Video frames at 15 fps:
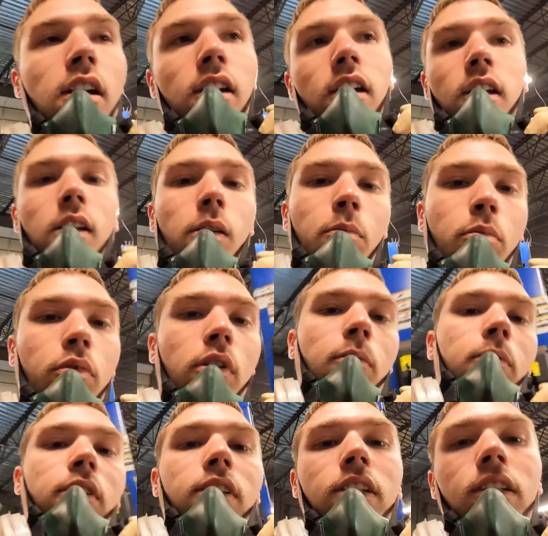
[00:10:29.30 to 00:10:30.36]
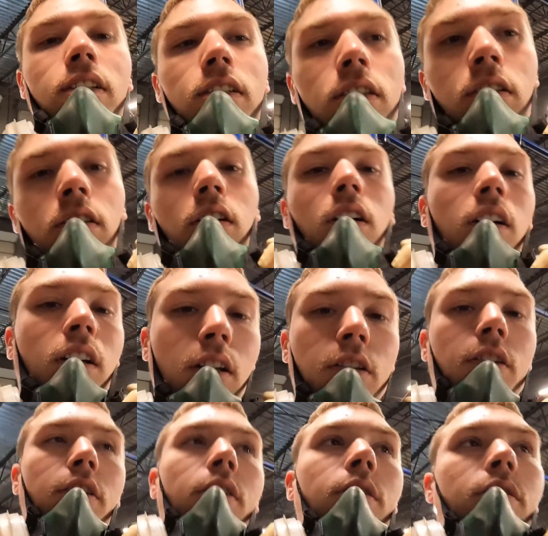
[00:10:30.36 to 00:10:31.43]
and probably
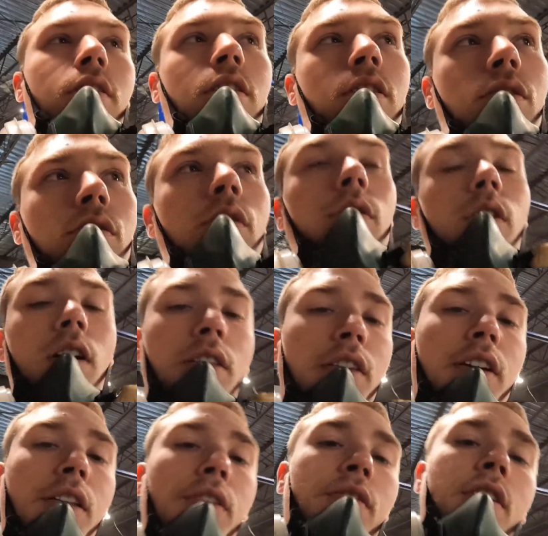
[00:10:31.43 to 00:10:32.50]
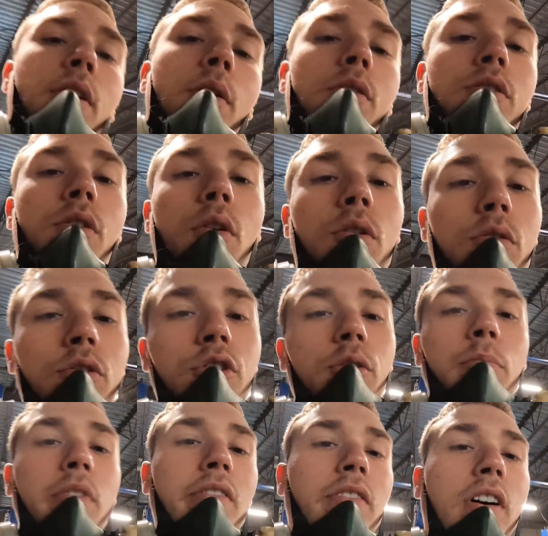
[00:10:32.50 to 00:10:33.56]
another coat. So I think 3 coats total
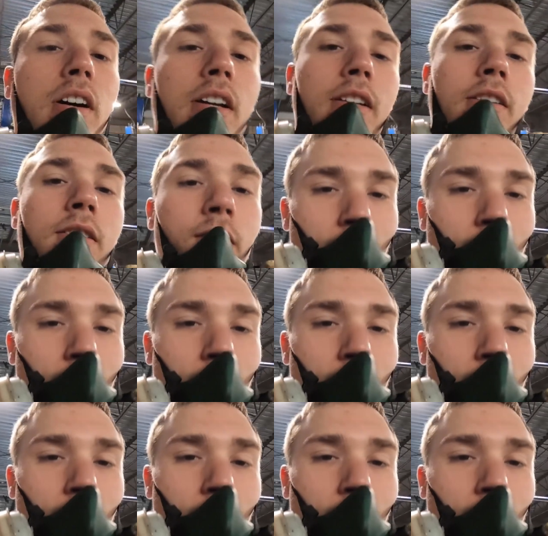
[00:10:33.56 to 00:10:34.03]
should be fine.